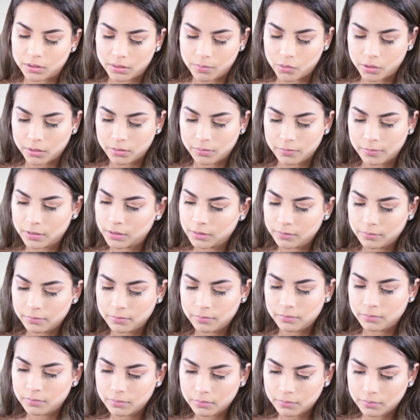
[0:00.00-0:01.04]
I love this
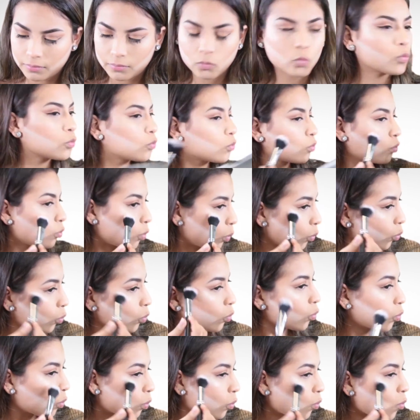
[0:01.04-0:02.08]
palette. This palette is so
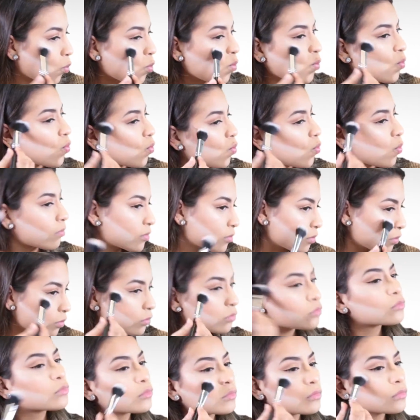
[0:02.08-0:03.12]
cheap. It was like
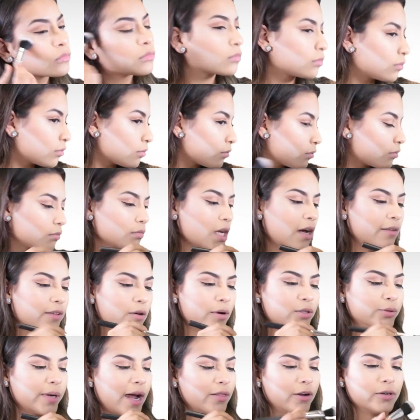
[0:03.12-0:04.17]
$14.
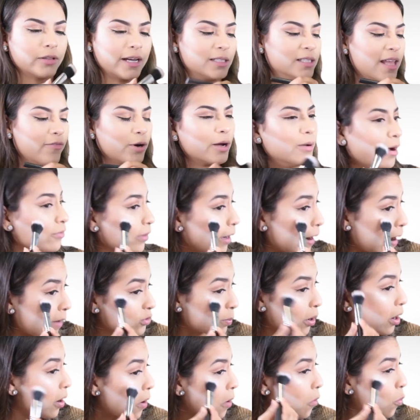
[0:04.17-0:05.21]
It's so affordable, but I
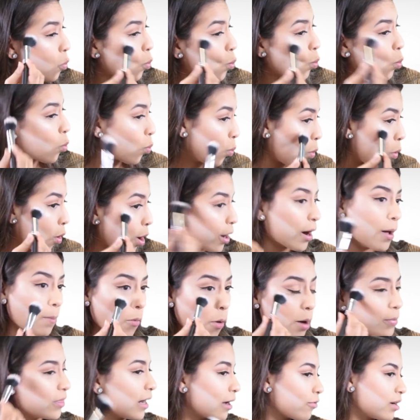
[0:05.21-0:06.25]
love the
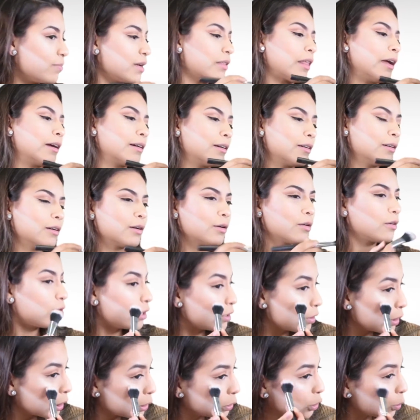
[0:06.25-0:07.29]
highlighters. Like, they're so
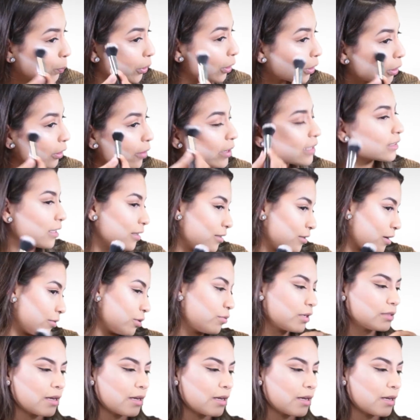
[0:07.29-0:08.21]
bomb.